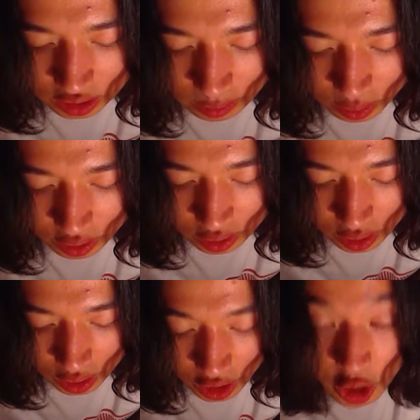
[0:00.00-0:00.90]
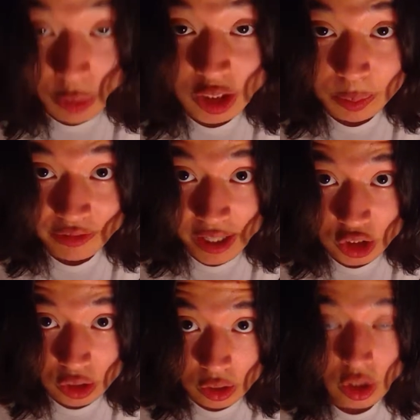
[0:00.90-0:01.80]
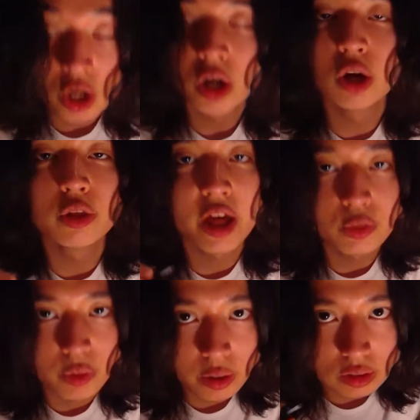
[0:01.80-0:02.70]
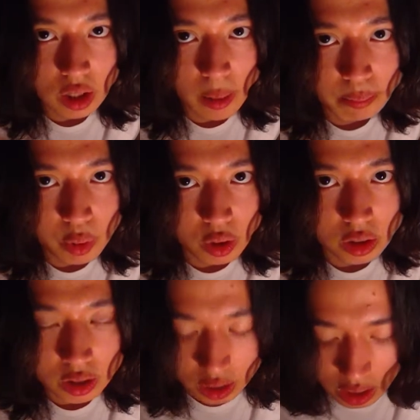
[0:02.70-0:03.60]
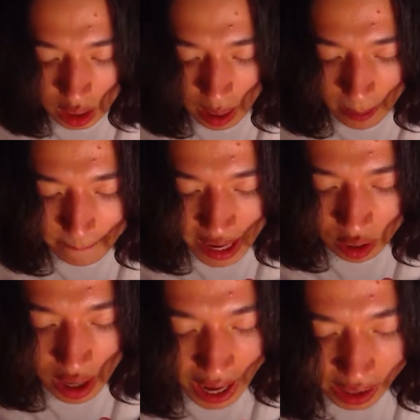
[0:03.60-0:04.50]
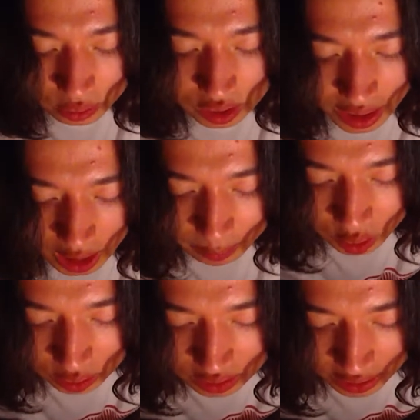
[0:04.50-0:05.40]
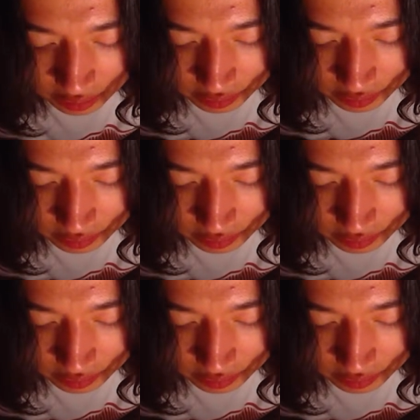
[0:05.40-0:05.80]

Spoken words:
someone who is a professional who then wrote a book about how to help yourself.